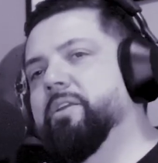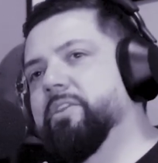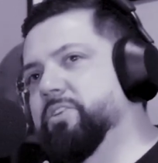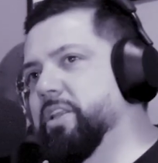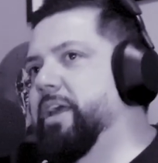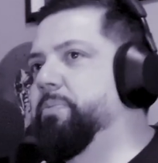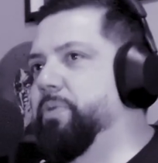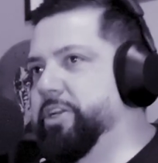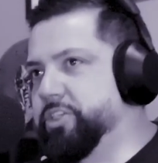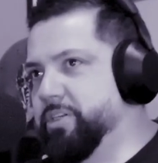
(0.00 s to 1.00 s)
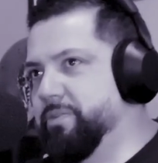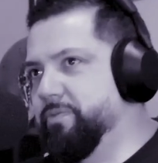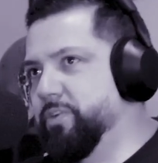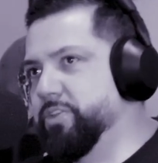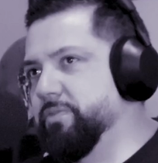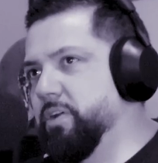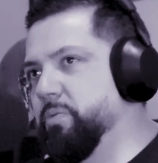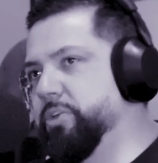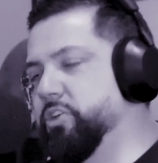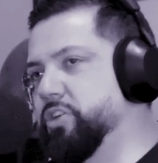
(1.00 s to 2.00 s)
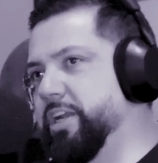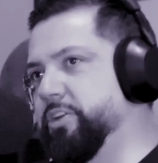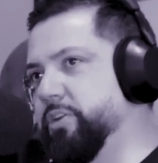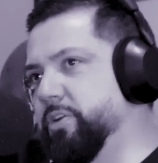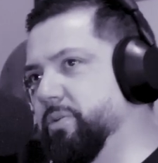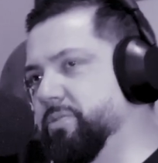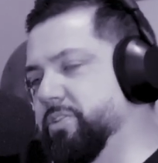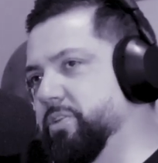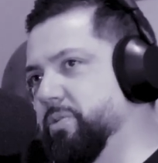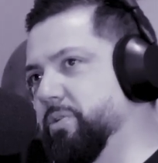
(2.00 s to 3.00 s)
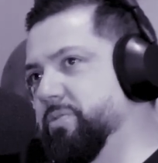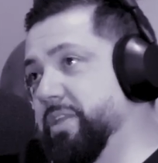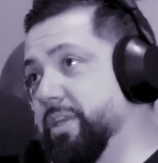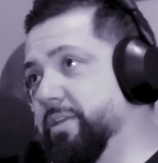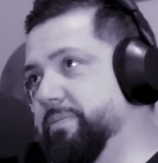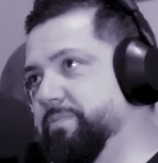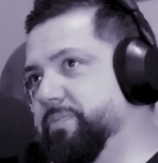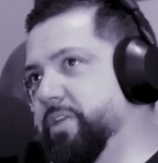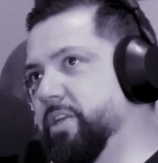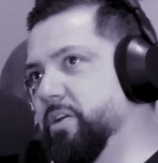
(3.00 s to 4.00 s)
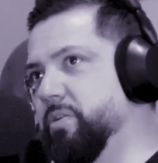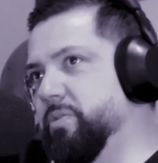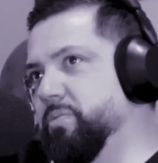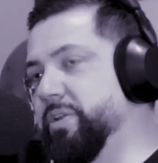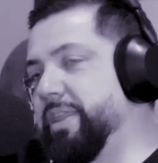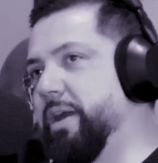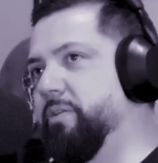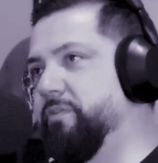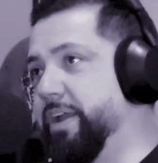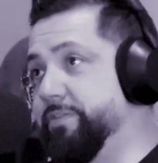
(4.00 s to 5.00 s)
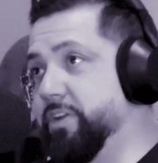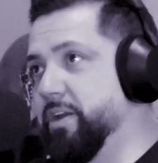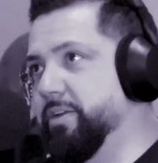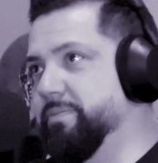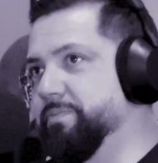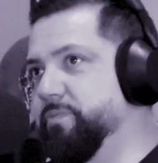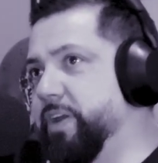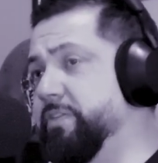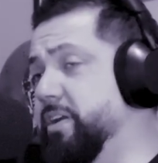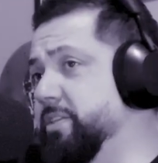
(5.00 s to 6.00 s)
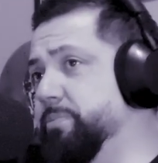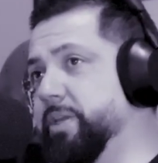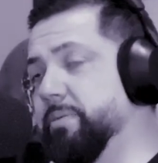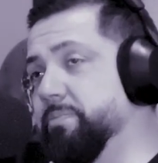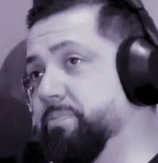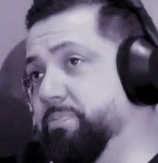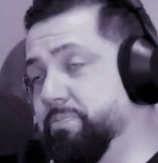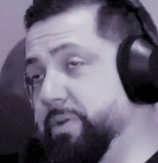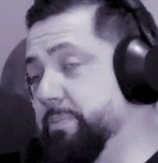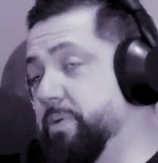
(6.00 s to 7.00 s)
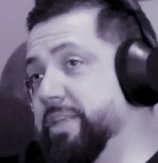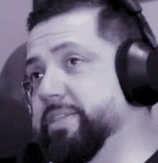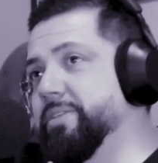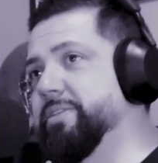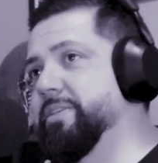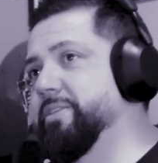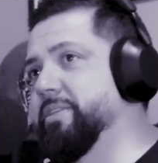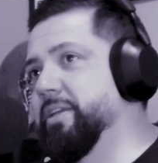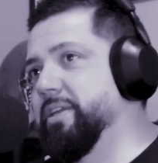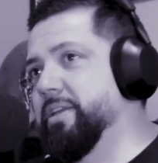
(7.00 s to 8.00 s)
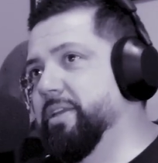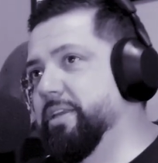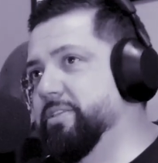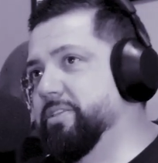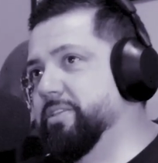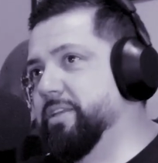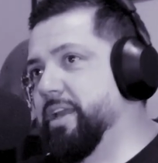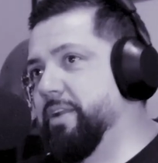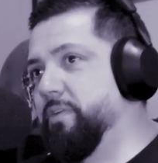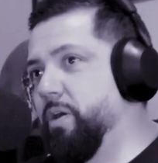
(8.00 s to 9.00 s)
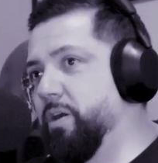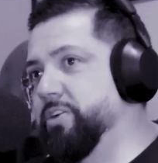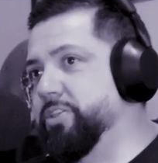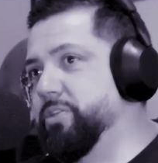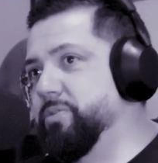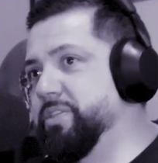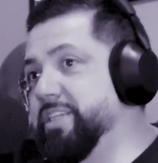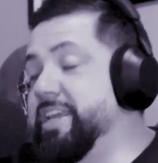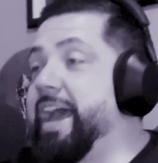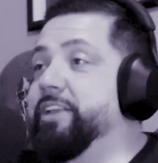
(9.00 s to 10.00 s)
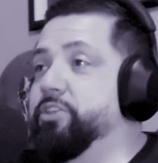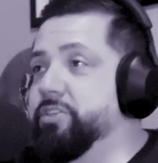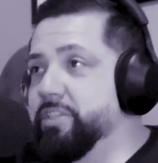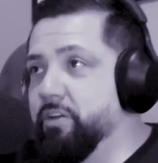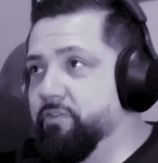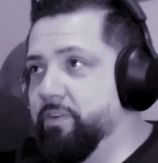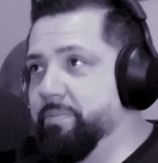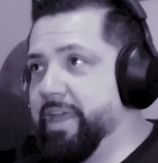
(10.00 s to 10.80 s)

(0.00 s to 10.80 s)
a lot of pressure. First of all, when you're trying to do your own solo thing, without Five Dog. Five Dog's a big presence. It's kind of hard to detach yourself from